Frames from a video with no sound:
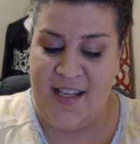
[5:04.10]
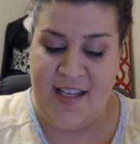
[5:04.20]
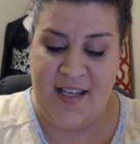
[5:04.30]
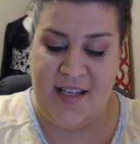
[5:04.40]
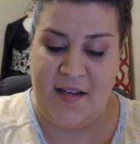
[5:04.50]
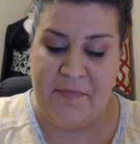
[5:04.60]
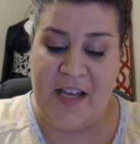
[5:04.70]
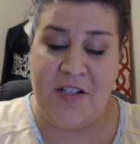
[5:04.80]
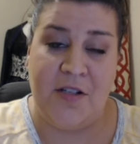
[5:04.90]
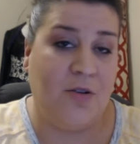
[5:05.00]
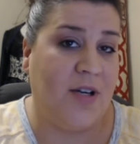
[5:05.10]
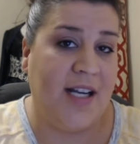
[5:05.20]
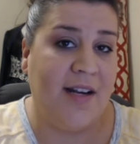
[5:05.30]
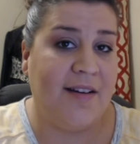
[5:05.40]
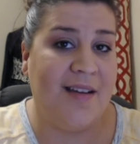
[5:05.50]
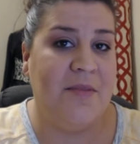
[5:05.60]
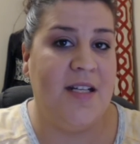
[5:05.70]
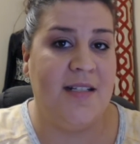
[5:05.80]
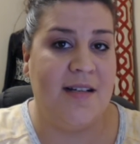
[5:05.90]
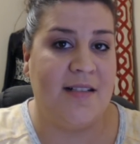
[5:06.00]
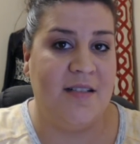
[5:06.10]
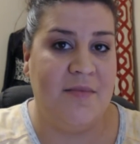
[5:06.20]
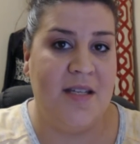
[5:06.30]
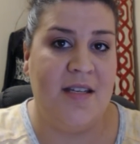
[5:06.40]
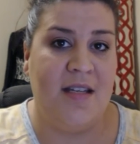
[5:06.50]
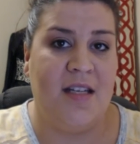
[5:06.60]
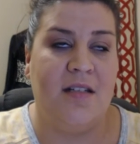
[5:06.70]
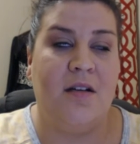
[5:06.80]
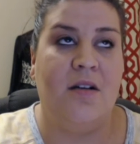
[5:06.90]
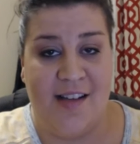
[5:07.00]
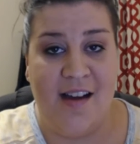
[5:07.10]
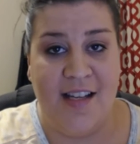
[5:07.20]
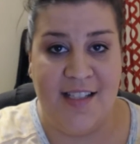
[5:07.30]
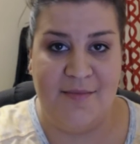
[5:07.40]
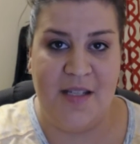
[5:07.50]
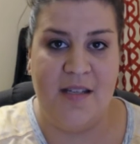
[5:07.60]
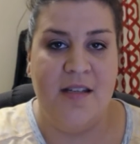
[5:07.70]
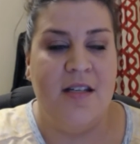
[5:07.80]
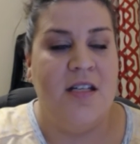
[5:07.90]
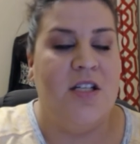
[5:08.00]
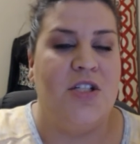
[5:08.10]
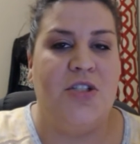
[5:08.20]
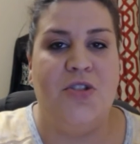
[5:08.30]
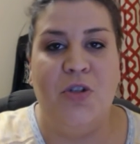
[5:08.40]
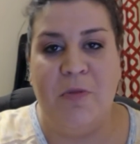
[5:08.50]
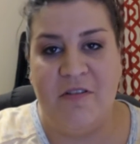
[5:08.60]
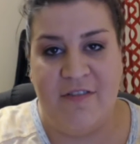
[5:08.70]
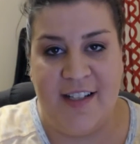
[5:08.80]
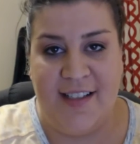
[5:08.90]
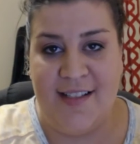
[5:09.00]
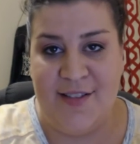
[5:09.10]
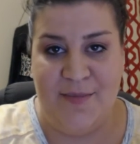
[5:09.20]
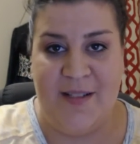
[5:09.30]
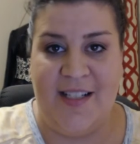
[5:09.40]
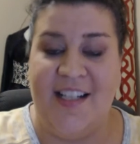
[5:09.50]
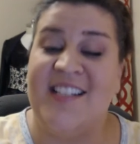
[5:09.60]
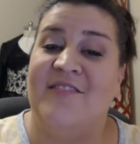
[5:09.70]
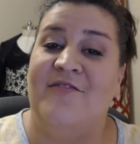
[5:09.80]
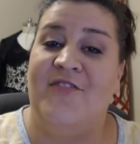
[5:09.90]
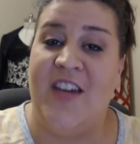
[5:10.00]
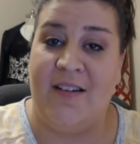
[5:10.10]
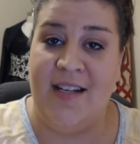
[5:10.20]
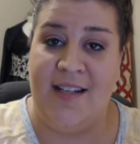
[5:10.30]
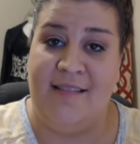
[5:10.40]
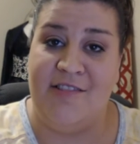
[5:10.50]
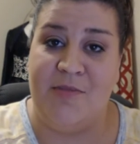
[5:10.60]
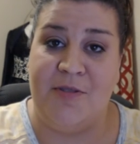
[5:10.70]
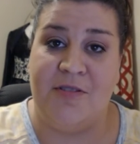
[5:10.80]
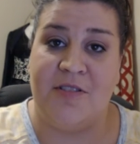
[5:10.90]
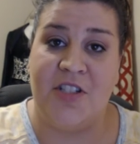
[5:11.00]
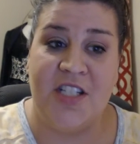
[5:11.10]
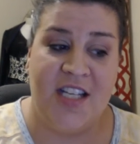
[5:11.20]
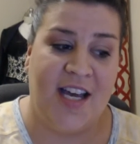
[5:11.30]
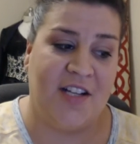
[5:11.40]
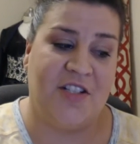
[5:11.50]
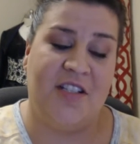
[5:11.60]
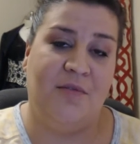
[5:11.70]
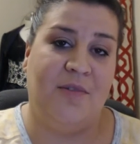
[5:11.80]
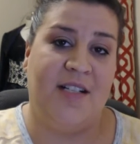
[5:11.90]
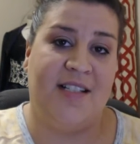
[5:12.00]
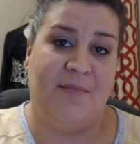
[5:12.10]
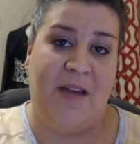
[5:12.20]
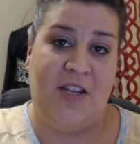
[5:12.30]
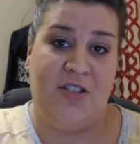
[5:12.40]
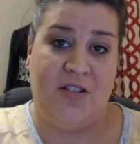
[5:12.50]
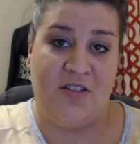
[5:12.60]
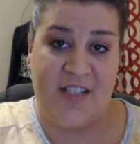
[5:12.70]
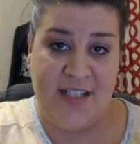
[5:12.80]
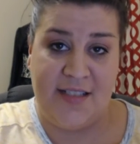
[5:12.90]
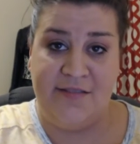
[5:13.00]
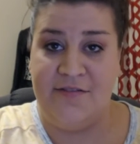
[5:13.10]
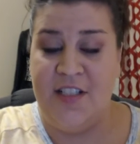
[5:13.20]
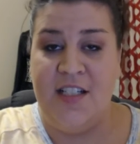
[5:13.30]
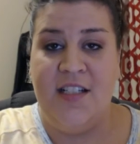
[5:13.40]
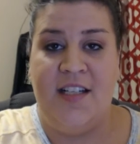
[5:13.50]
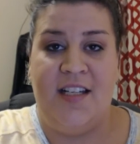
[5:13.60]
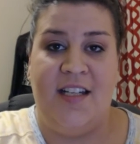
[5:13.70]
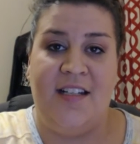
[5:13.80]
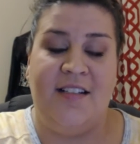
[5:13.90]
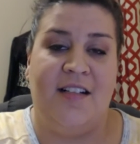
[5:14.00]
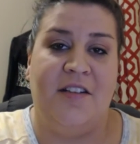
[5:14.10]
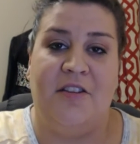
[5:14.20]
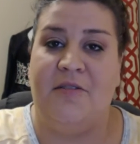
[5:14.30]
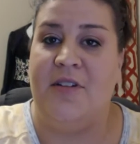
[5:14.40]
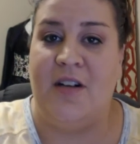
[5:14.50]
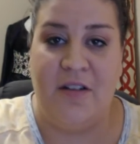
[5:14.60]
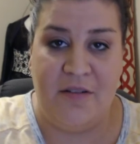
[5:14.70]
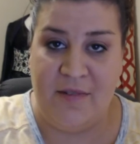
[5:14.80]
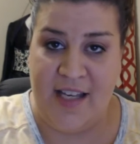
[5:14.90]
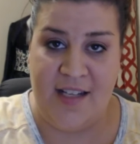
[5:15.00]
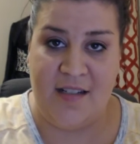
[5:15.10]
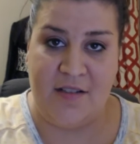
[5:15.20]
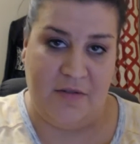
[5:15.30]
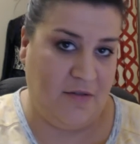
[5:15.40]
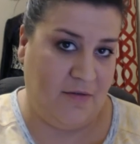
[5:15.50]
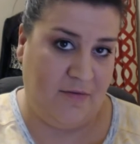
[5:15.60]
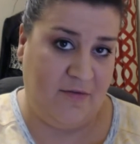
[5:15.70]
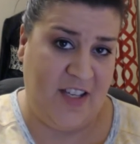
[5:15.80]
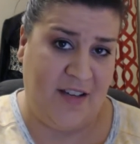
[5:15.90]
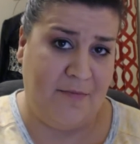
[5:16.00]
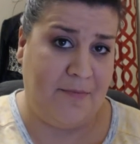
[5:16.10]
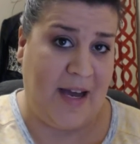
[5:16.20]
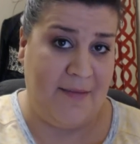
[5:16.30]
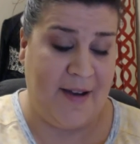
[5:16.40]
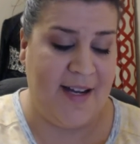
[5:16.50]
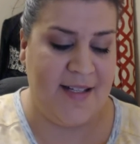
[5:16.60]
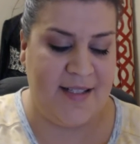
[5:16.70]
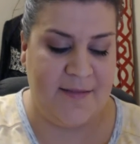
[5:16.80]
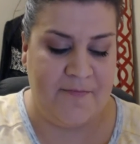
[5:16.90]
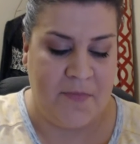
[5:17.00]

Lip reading: the patient coordinator come in and talk to me, and talking to me. Super friendly, super nice, very knowledgeable. She actually was a patient herself and had gone through all the way via bypass.